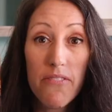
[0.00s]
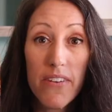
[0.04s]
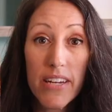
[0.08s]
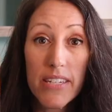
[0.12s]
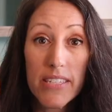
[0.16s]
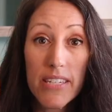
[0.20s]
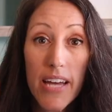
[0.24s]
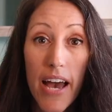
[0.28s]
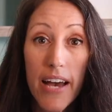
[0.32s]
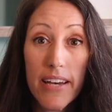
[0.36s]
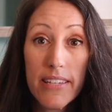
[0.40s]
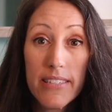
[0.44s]

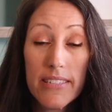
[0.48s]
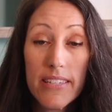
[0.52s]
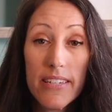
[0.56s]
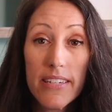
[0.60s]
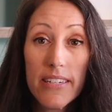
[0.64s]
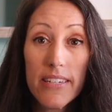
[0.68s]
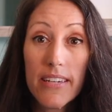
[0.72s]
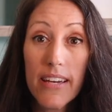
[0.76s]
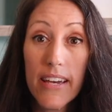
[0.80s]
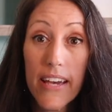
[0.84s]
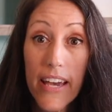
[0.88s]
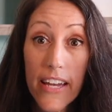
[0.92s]

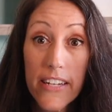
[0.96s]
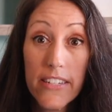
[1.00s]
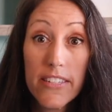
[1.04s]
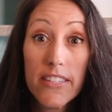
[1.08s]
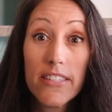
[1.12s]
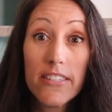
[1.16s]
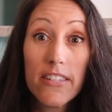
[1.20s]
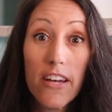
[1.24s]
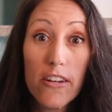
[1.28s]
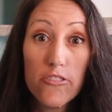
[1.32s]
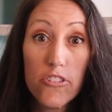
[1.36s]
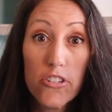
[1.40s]
fantastic and
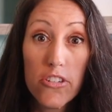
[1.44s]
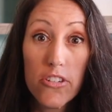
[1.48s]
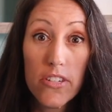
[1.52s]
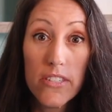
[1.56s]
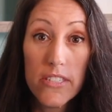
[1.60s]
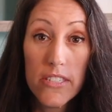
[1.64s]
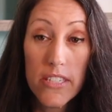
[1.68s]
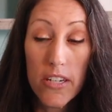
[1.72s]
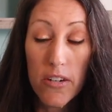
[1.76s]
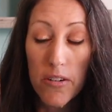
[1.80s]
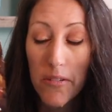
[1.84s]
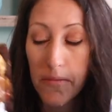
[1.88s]
such a
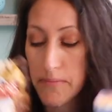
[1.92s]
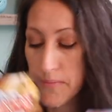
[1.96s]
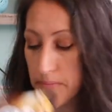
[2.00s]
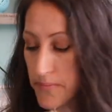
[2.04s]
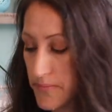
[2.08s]
good deal.